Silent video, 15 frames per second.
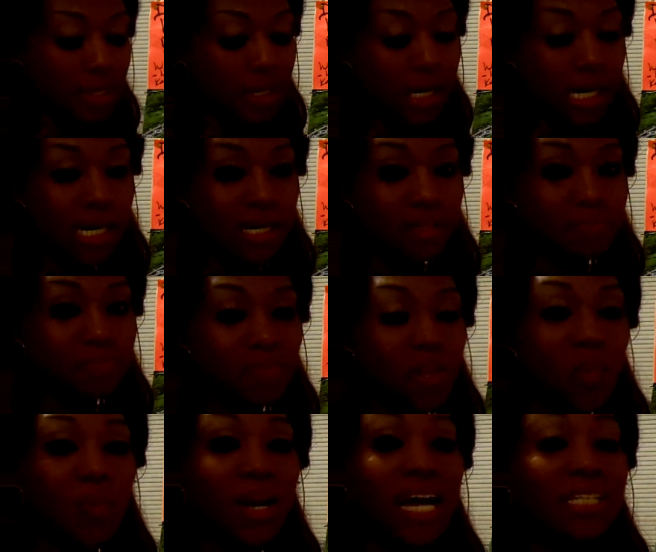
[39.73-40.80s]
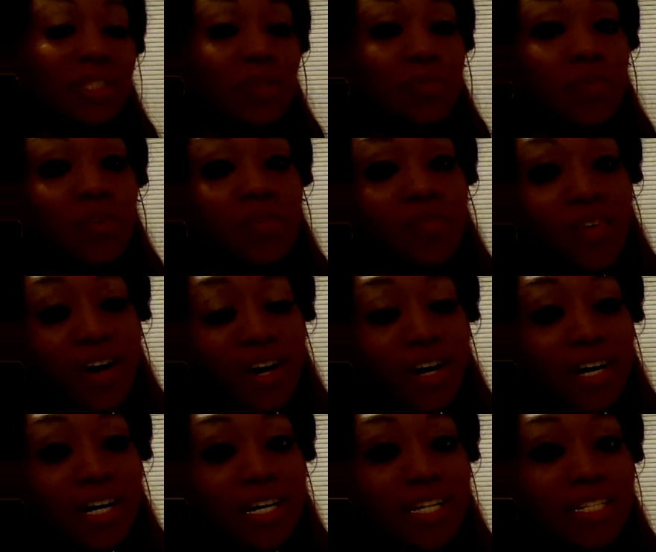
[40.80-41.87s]
What I do for
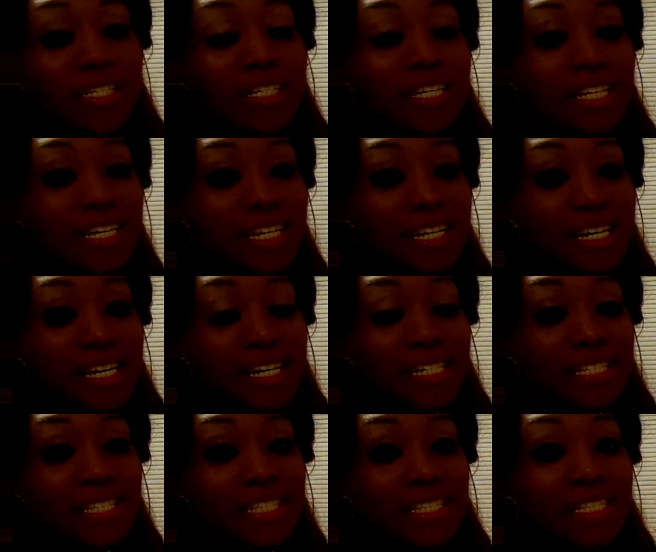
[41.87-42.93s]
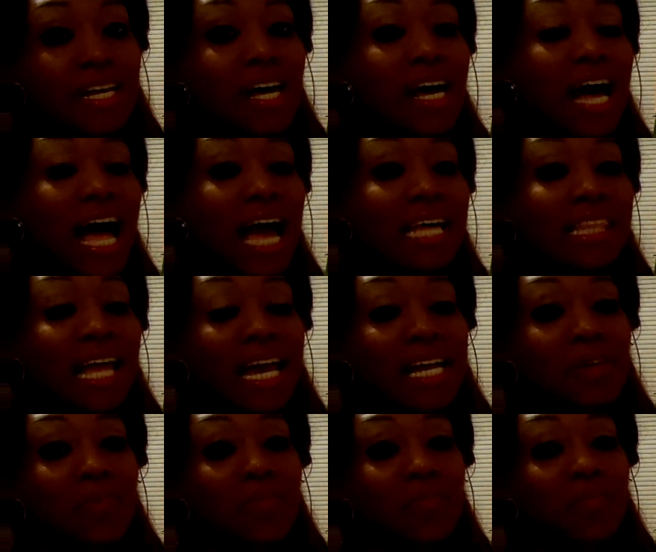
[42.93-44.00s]
fun is I like
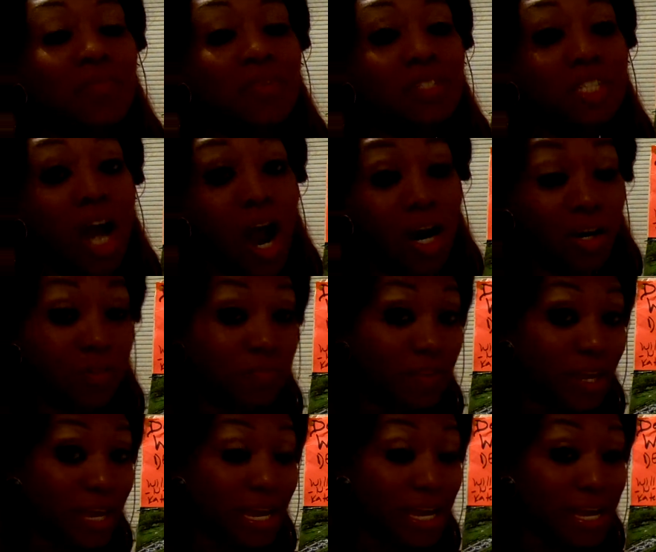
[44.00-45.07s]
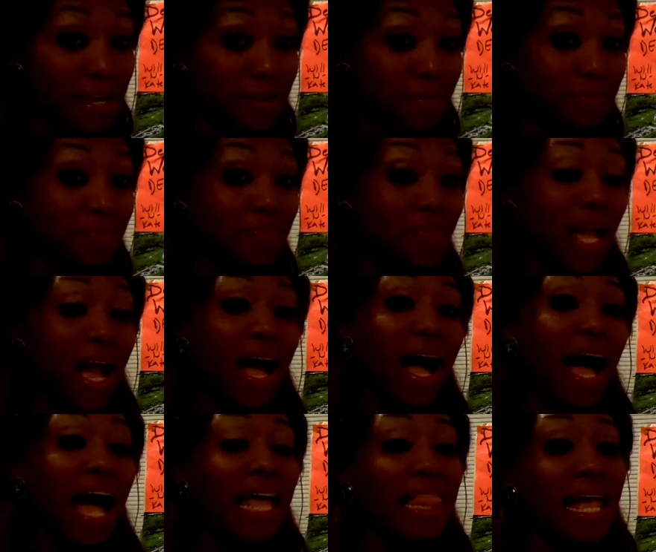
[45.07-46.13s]
photography,
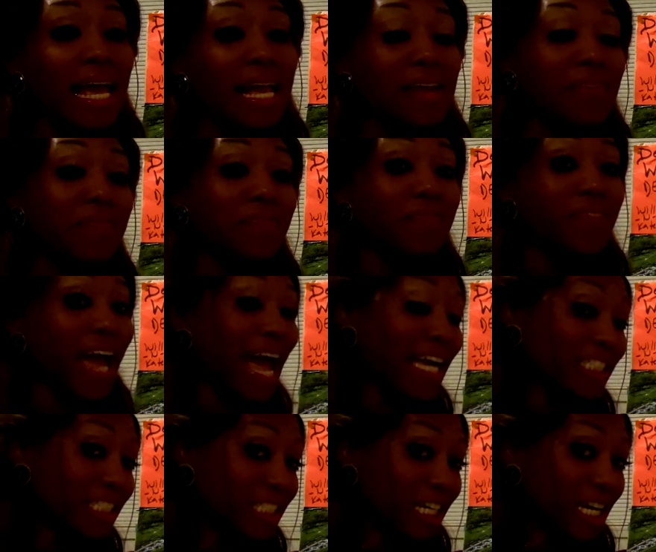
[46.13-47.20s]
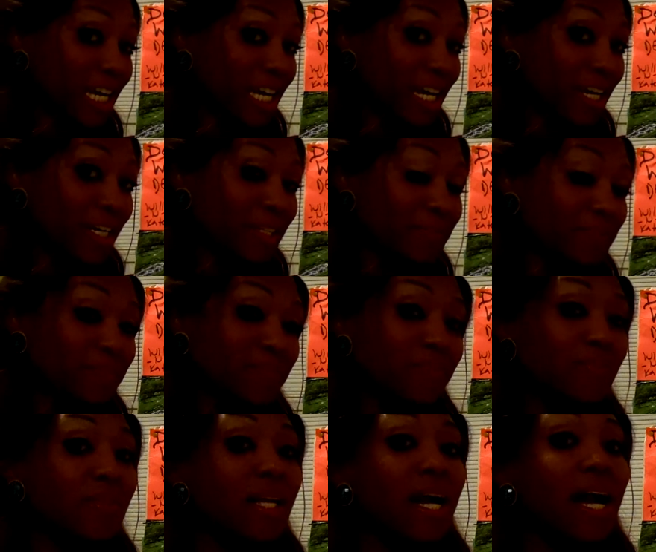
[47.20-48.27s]
I like fashion,
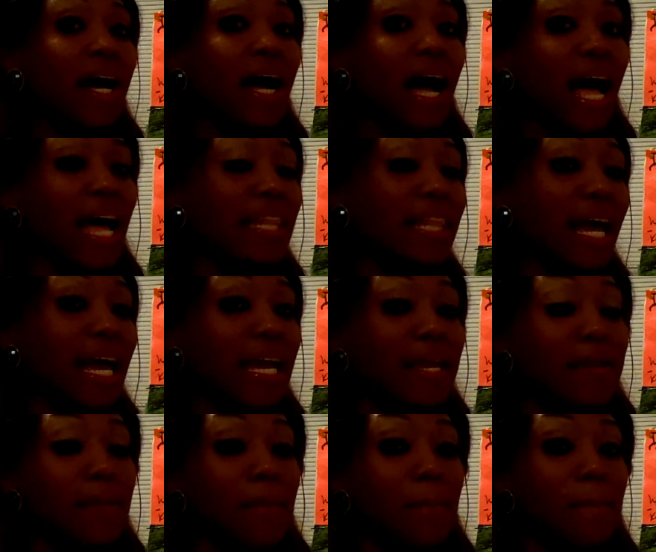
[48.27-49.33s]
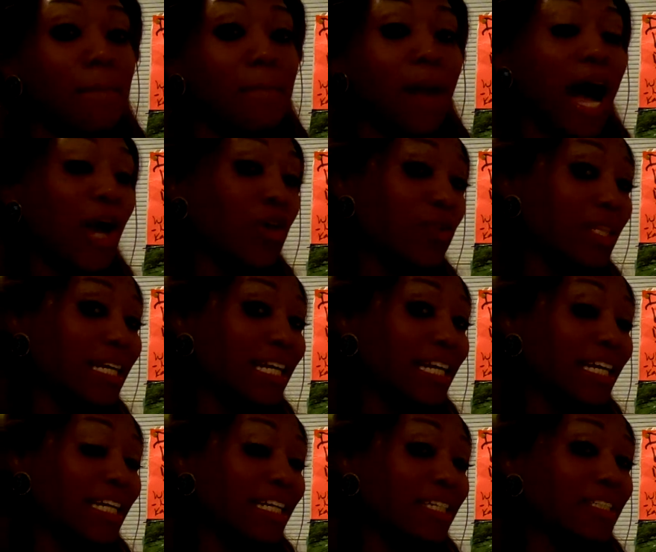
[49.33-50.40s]
I like
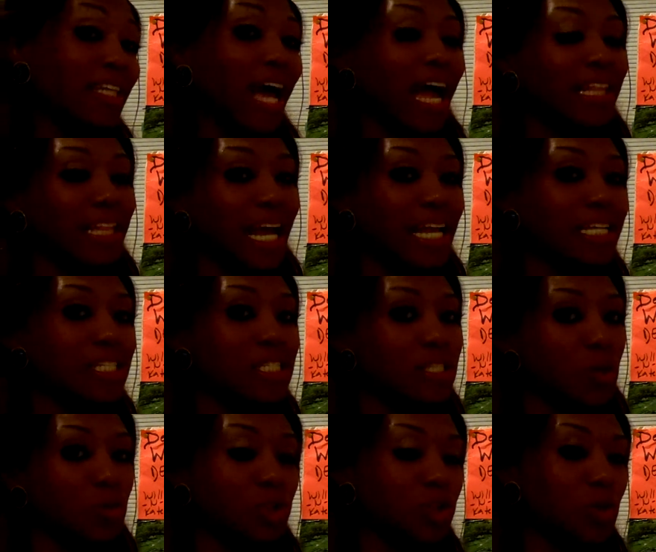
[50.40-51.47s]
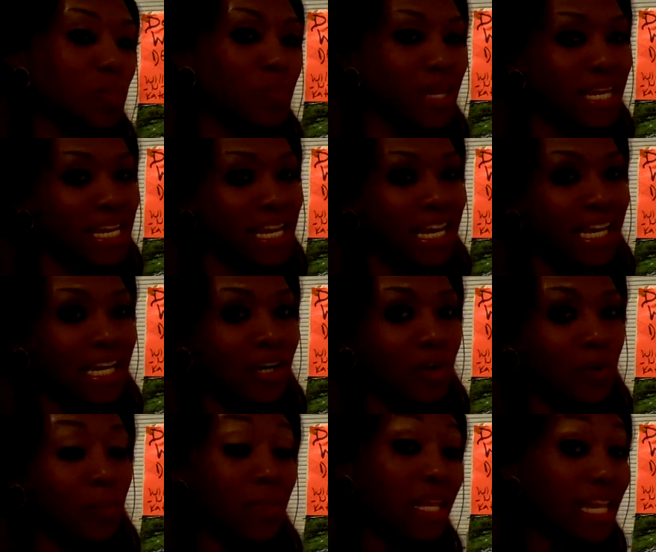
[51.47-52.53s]
modeling, I like social media,
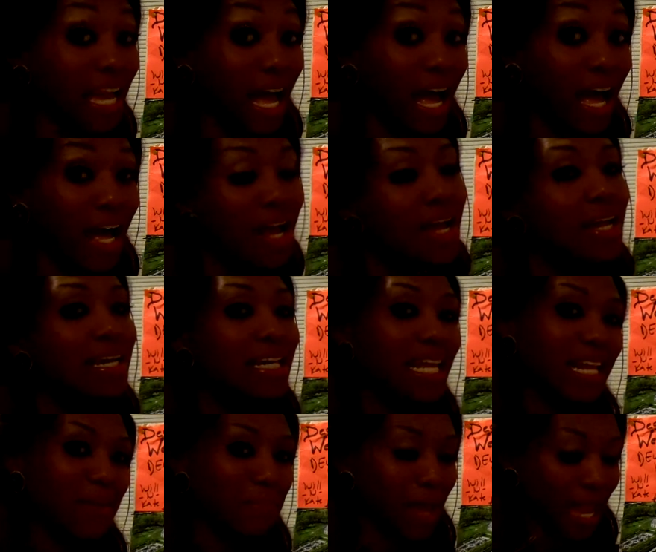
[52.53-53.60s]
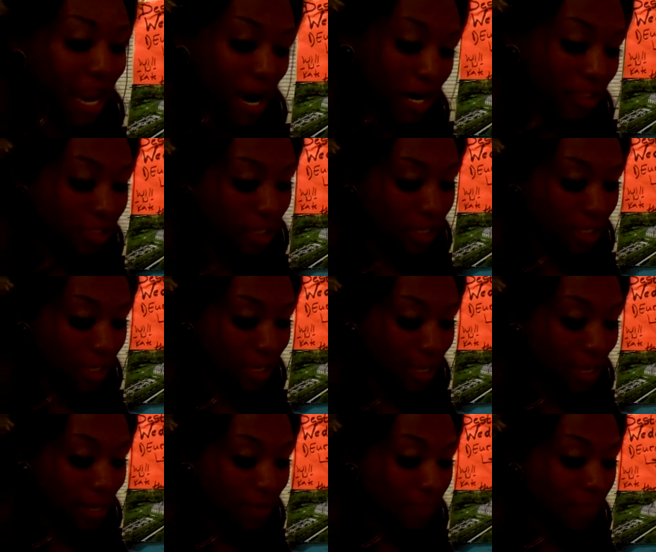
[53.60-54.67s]
getting my hair
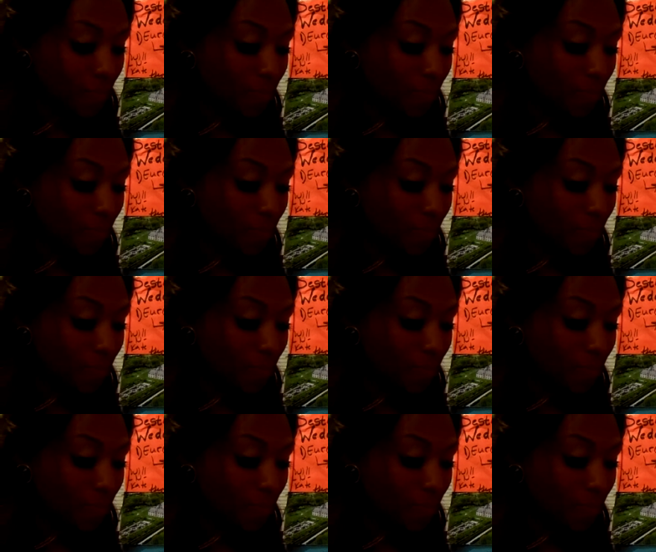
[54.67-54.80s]
done,